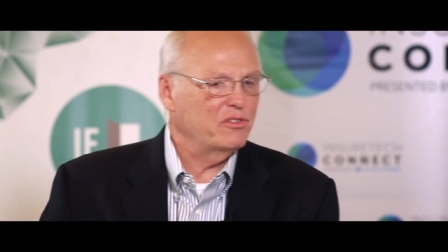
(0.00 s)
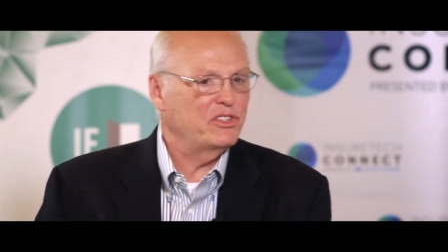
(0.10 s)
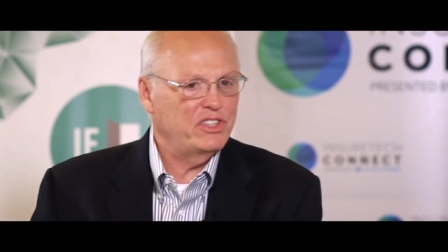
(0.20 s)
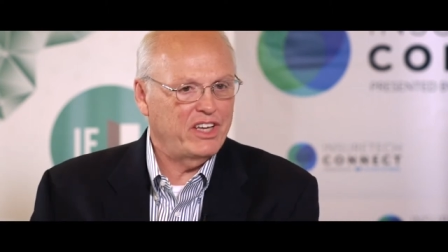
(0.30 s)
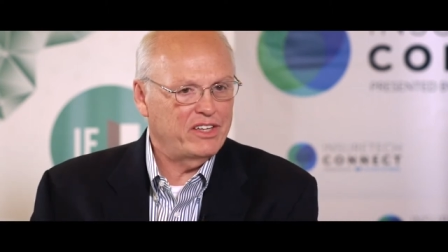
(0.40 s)
only
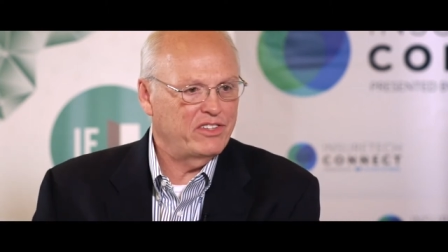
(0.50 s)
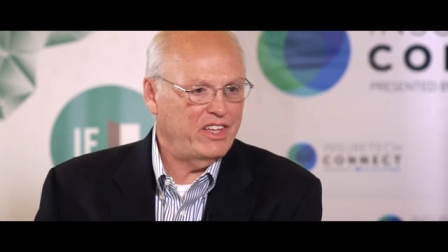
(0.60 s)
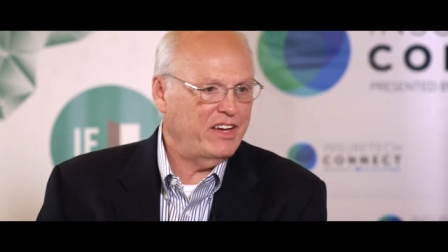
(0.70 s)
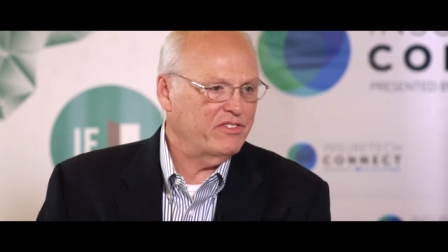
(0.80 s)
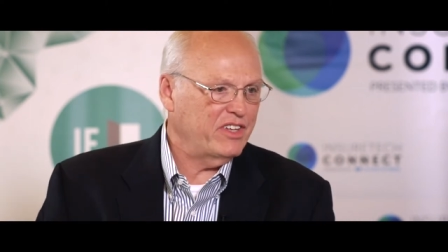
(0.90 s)
do they have to
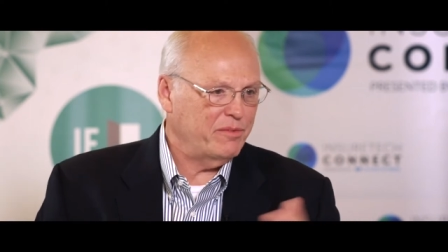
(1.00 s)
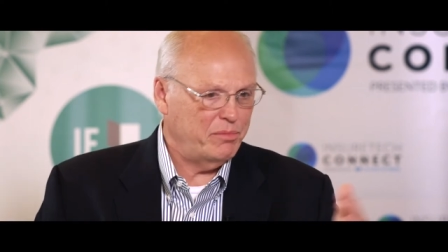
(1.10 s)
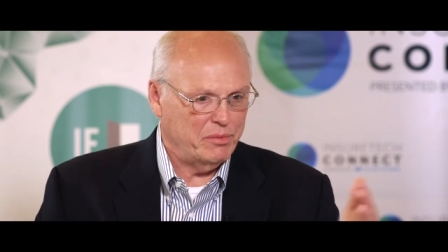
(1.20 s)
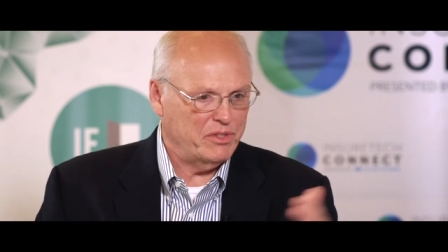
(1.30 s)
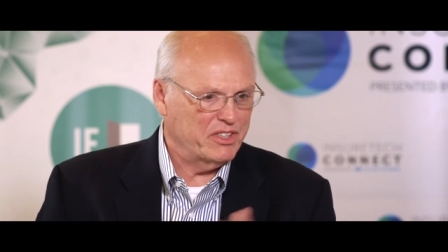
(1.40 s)

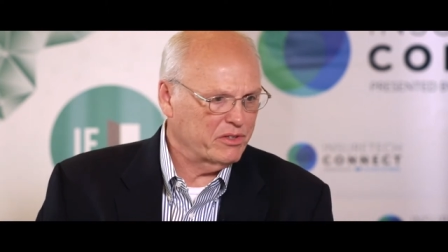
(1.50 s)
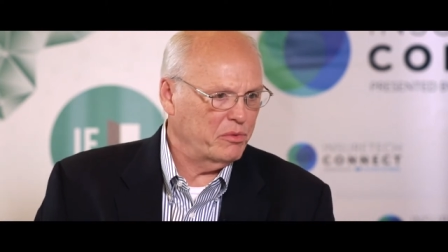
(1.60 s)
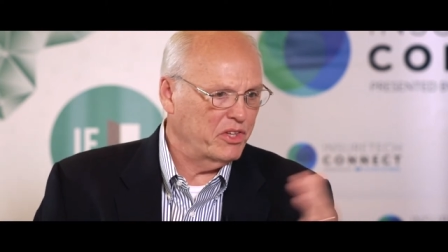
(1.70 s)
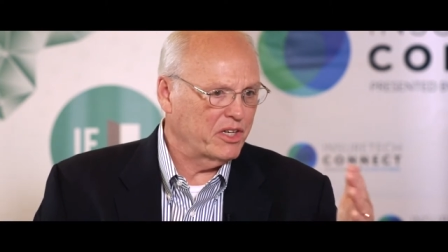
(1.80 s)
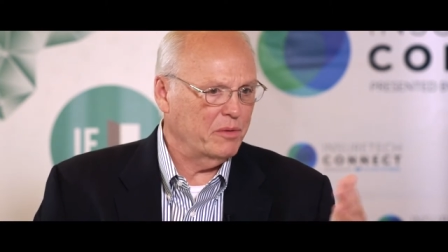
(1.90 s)
be able to integrate
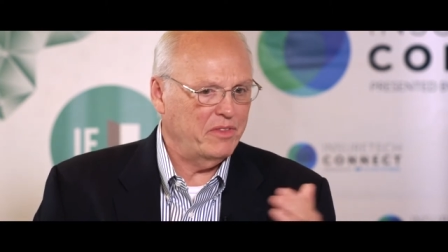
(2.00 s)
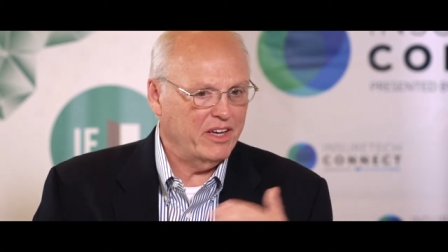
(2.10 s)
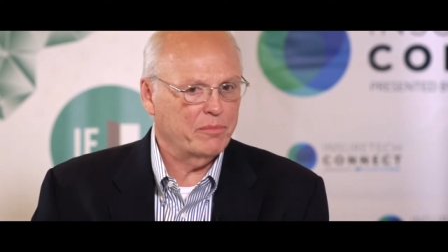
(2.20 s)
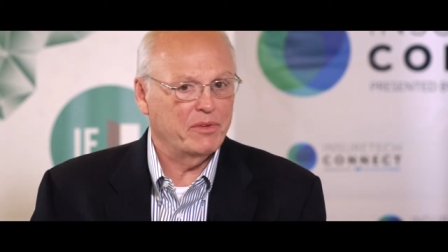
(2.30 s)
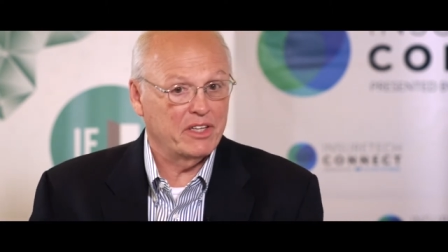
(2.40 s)
with the company, they
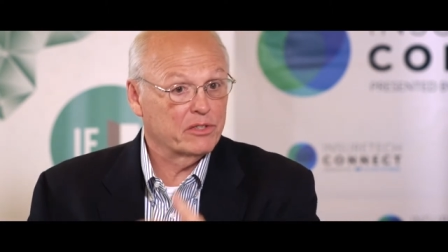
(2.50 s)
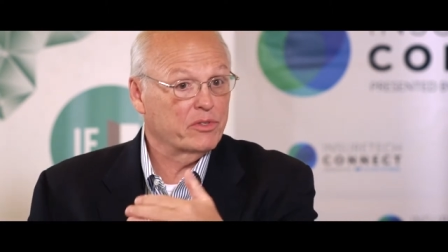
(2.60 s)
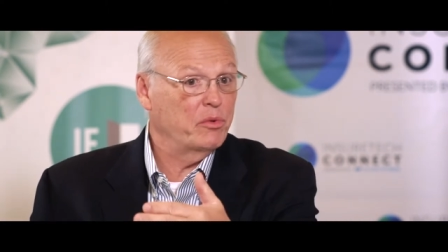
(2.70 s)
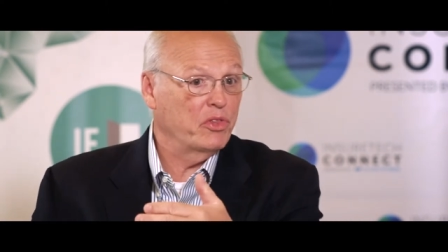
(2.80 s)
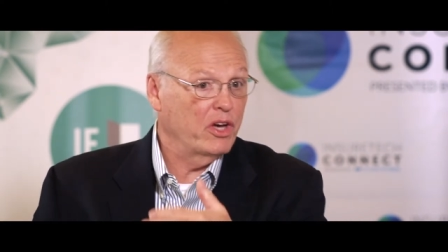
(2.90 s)
got to be
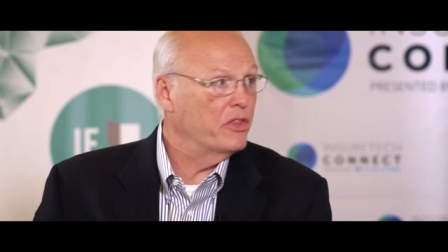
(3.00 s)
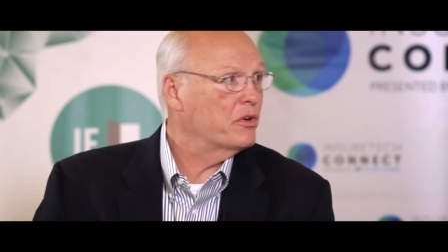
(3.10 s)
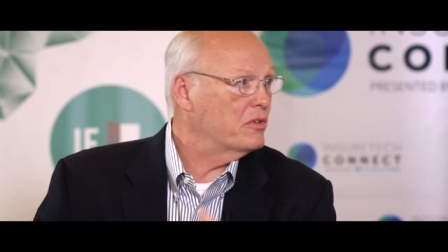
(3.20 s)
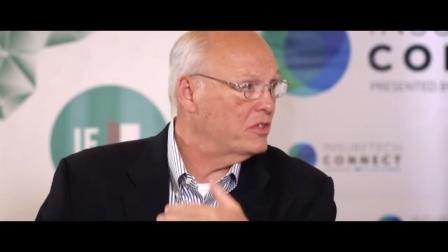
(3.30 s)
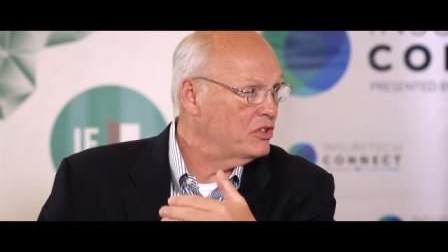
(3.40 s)
integrated with
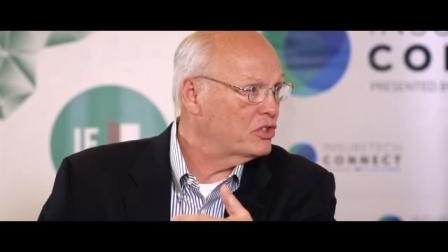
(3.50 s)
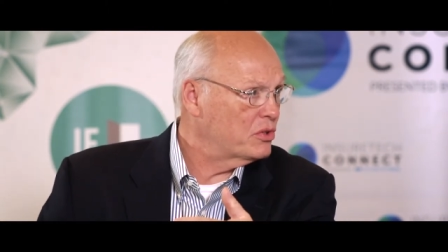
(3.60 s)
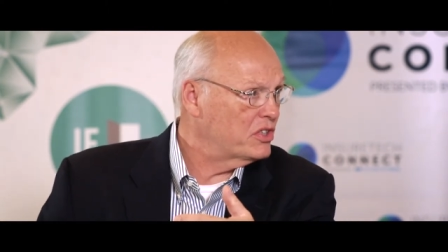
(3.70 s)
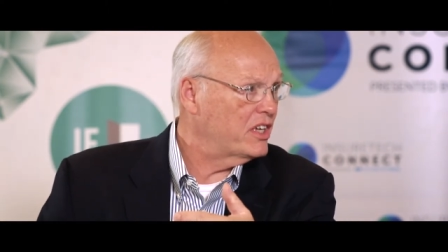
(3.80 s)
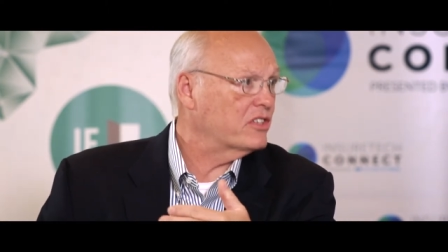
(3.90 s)
other
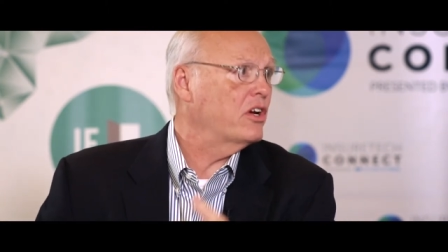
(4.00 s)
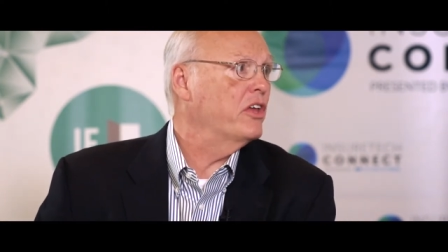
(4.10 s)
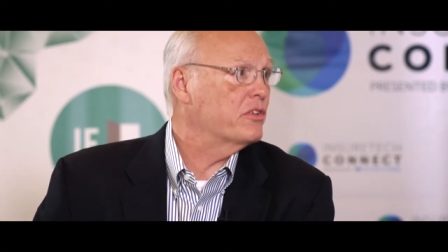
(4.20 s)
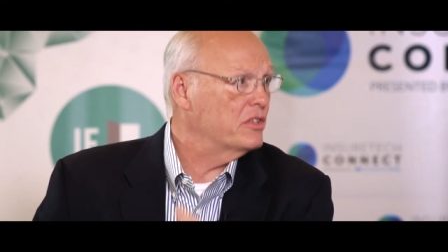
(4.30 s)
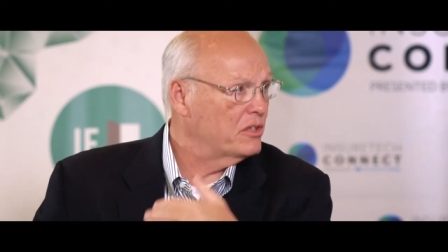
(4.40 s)
insurtechs,
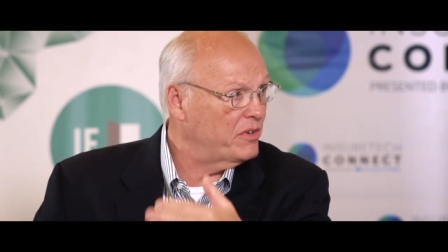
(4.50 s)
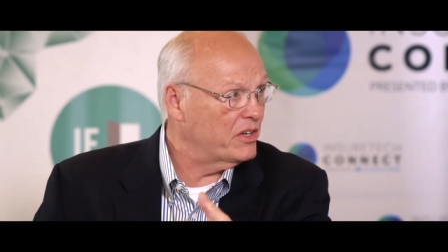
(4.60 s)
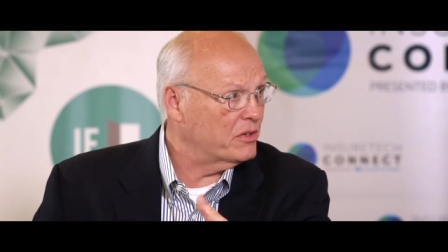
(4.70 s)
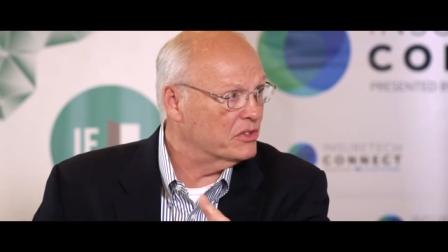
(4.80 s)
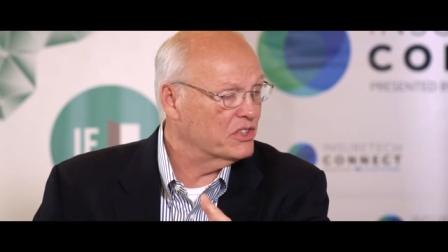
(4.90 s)
other
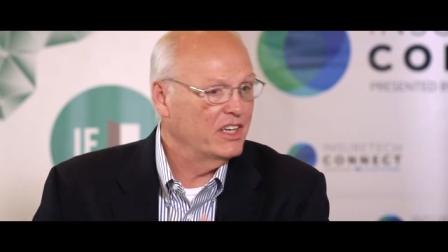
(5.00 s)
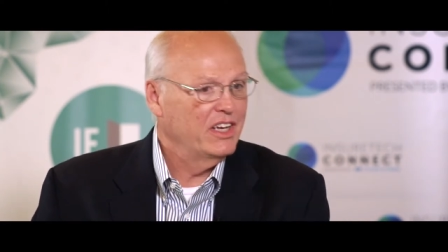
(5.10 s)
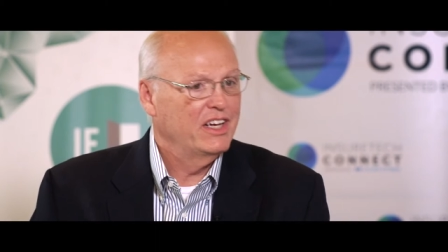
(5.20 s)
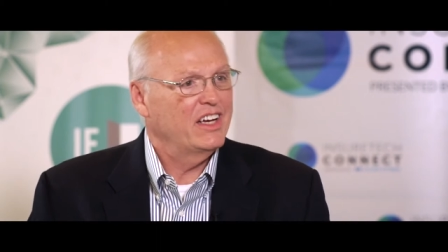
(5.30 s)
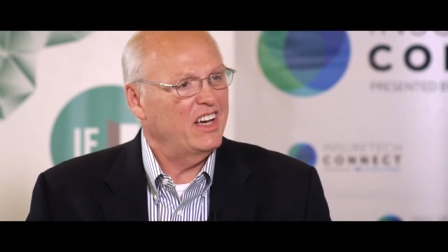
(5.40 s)
innovators.
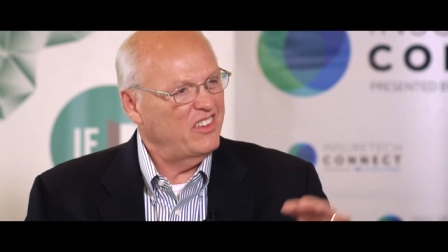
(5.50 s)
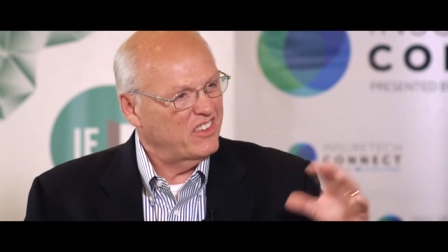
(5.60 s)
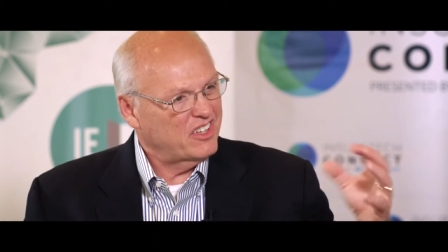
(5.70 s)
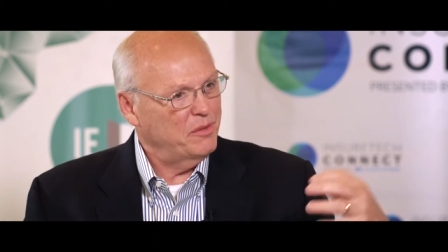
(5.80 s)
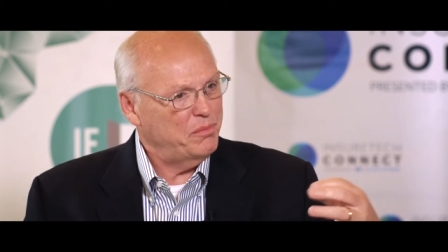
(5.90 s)
And then
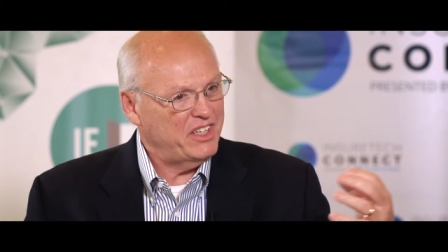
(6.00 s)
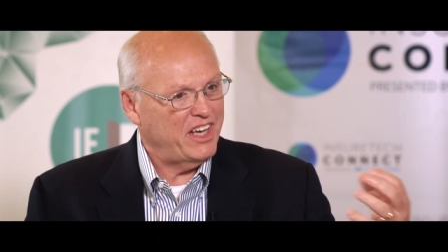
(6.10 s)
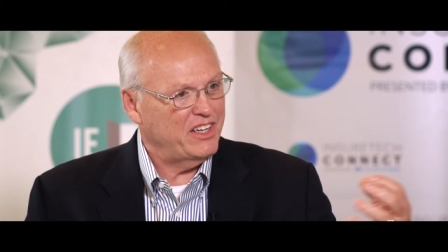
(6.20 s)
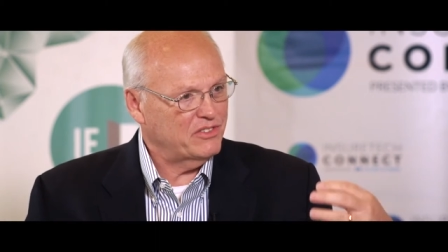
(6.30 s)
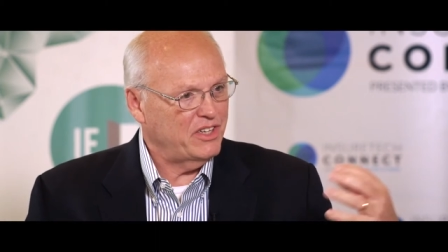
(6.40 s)
the company
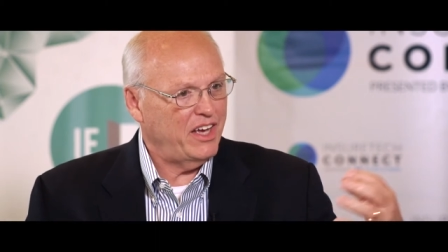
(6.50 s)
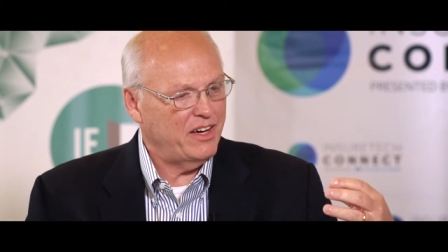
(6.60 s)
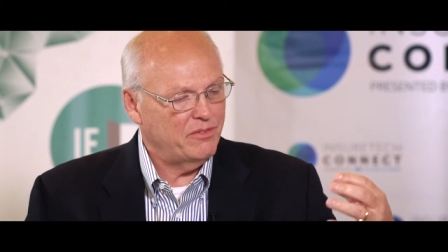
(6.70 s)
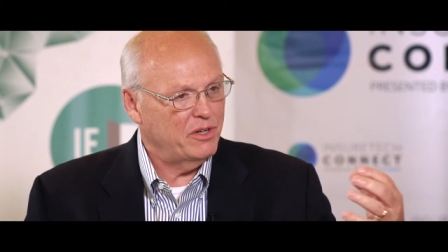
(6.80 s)
has to have